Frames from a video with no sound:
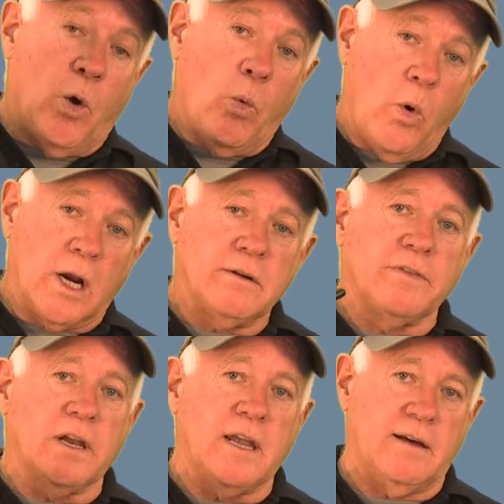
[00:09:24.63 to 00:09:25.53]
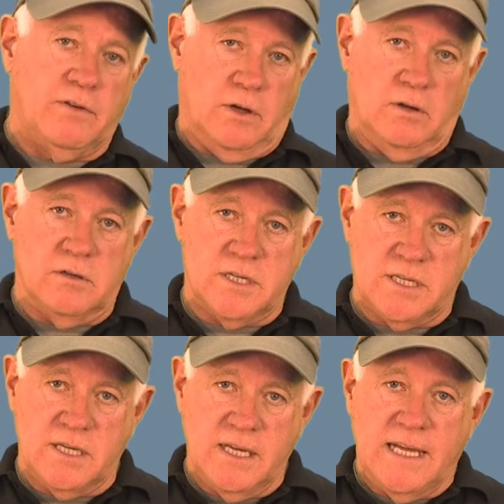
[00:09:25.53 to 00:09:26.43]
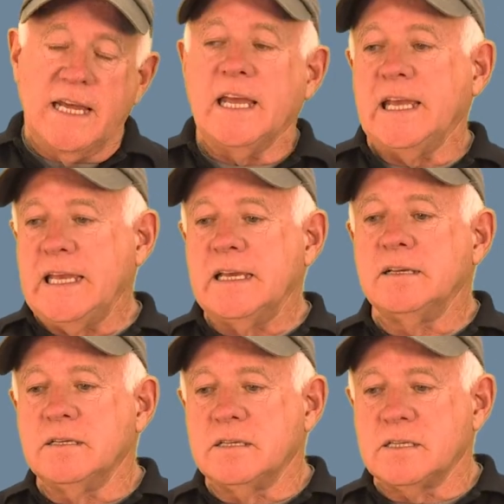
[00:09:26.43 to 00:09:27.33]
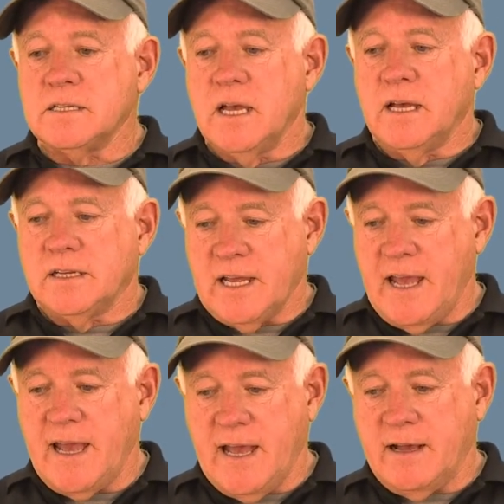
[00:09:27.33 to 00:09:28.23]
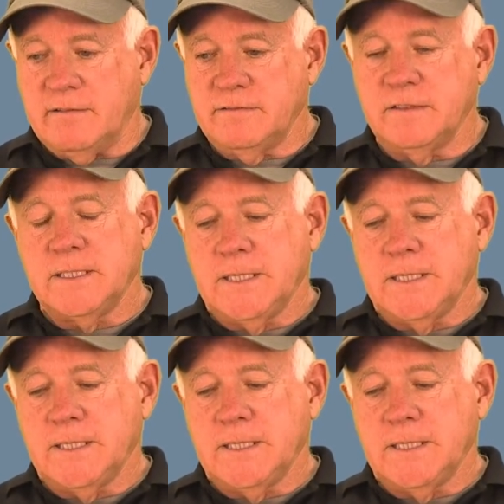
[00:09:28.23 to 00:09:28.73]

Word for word: One of the levels is to have